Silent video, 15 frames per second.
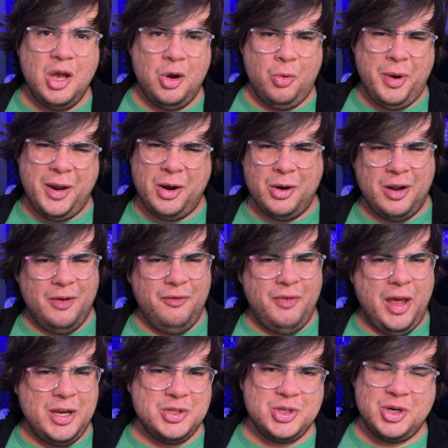weird
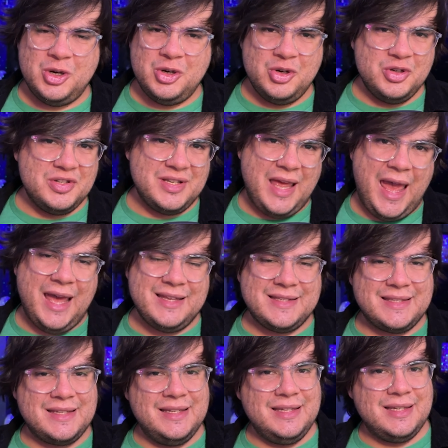
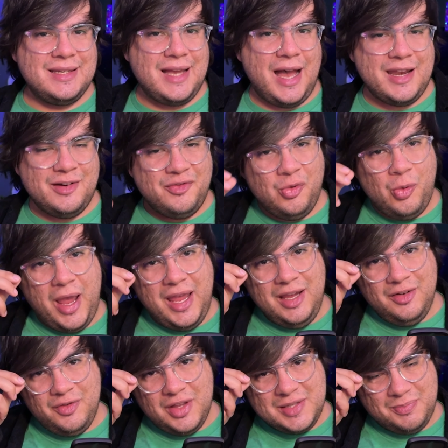Avengers-esque kind of
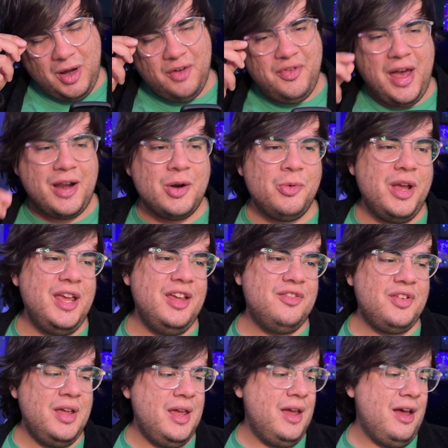wave, this Puff Adder wave.